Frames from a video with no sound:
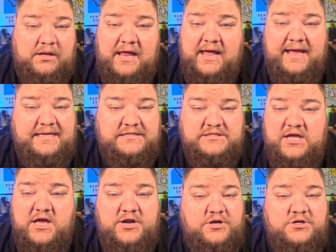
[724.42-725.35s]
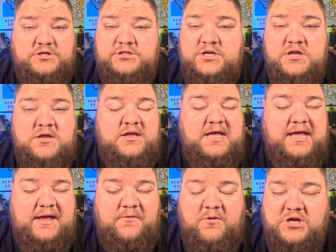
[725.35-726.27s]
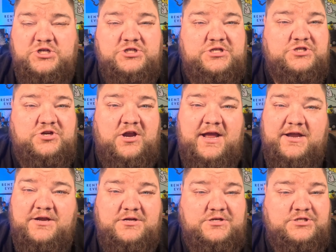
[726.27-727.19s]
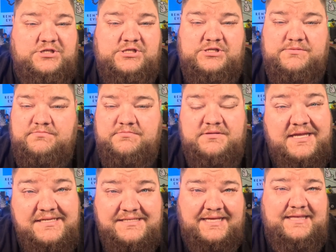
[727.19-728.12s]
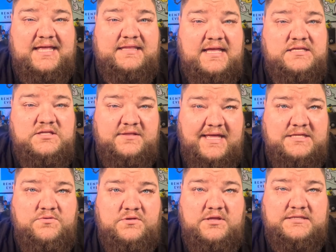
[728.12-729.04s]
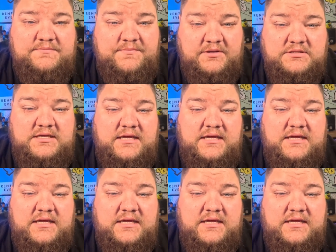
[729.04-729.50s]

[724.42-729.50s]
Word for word: blinds, gutters, uh, washers and dryers, things like that. That's that's where that's built